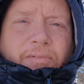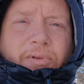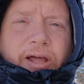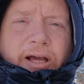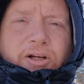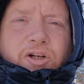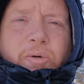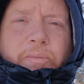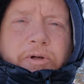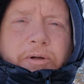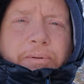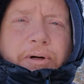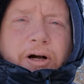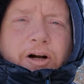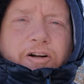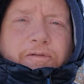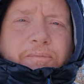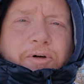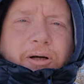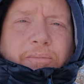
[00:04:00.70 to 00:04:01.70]
That could be
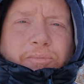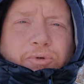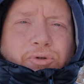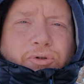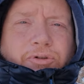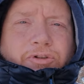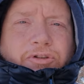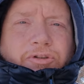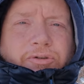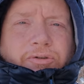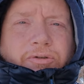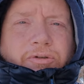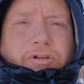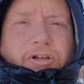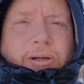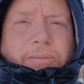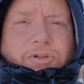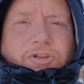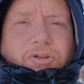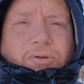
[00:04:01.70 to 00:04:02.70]
part of my mood too.
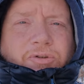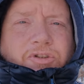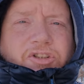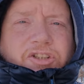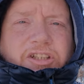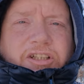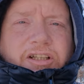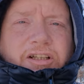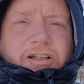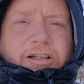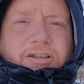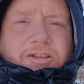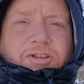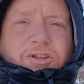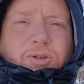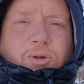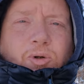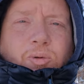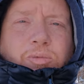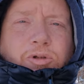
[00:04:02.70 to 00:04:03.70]
I'm so sick of that
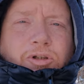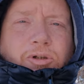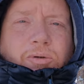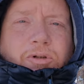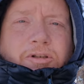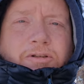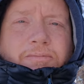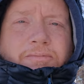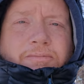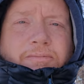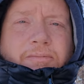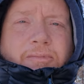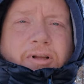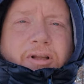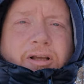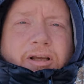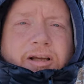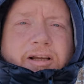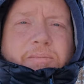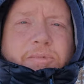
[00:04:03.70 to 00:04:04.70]
snow blower
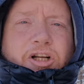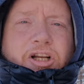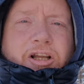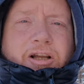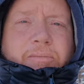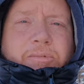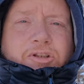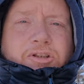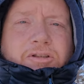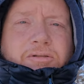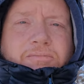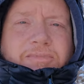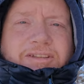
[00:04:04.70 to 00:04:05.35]
and my neighbors.